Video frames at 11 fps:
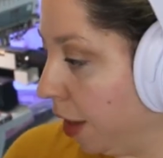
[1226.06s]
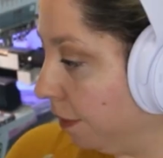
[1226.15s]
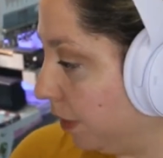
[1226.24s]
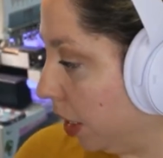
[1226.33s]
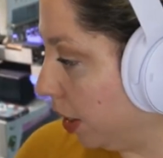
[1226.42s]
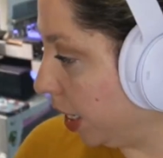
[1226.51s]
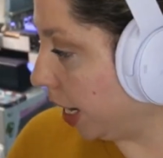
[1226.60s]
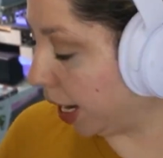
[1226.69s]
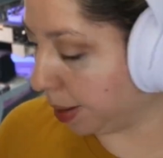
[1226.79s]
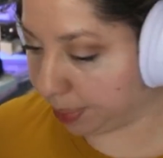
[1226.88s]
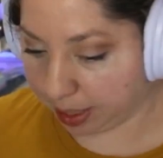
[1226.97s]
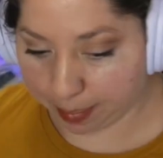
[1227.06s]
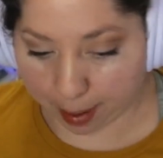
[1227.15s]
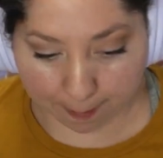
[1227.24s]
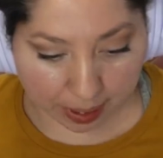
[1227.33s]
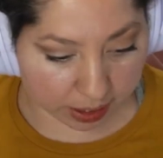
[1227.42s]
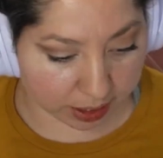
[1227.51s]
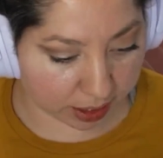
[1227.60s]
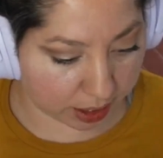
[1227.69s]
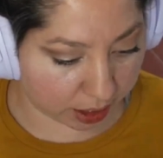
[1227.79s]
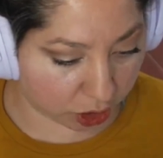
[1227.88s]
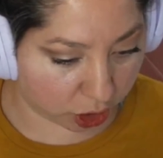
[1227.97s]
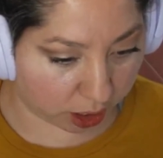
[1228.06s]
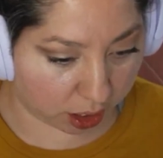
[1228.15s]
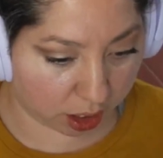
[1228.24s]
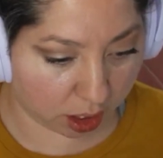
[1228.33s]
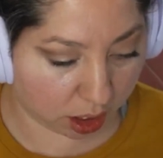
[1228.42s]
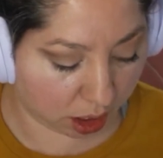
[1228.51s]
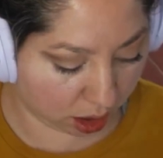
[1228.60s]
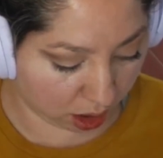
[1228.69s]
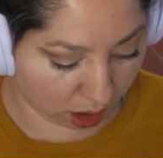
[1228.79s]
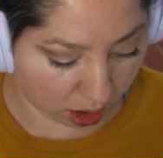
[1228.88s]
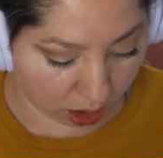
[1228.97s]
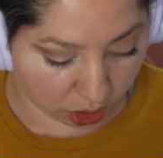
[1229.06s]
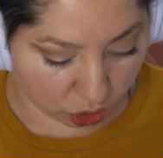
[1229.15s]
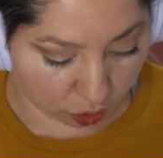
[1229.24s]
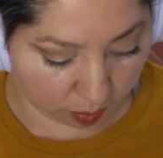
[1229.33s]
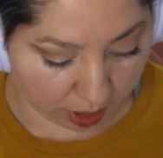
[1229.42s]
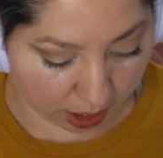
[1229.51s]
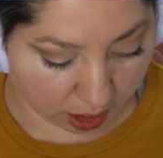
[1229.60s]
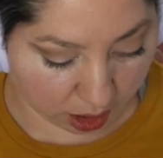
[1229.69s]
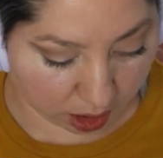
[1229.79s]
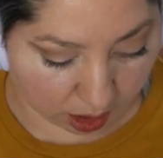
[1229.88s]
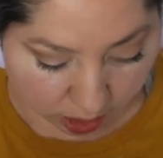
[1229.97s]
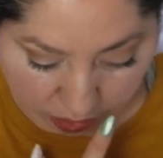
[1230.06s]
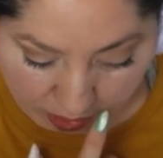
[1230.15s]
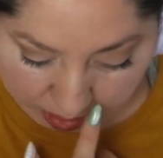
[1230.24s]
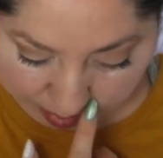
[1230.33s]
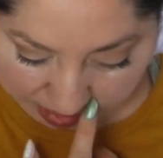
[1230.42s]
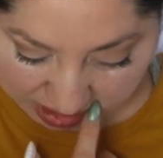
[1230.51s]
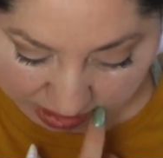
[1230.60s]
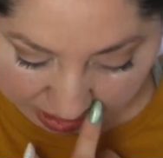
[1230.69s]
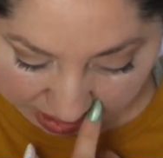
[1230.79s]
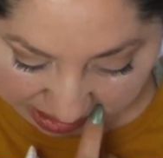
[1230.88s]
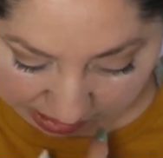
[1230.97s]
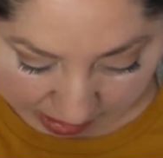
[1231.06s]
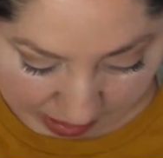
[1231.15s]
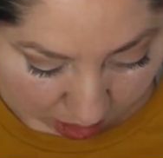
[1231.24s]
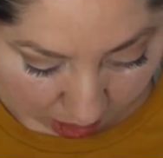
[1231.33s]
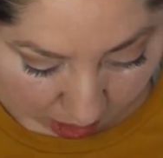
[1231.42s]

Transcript: Very happy about my decision to make the adjustments that I did.